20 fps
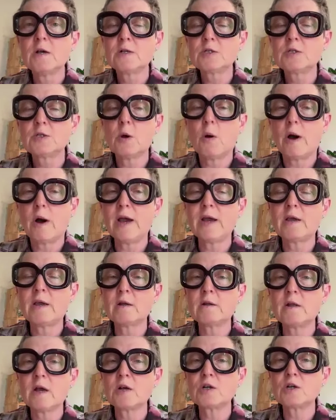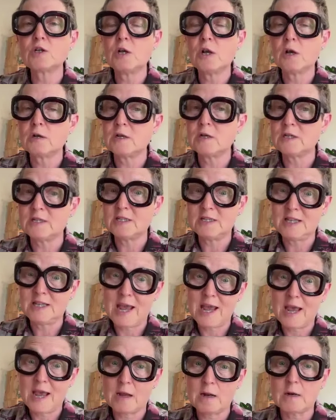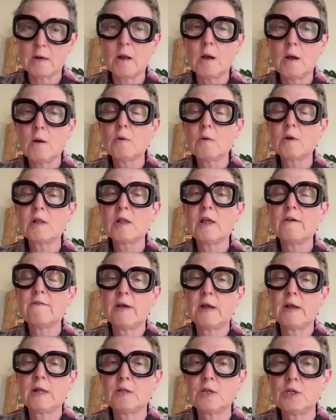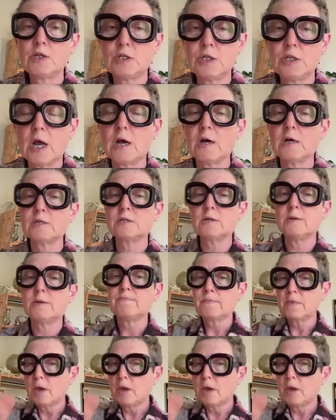so I can actually understand what LifeVantage does.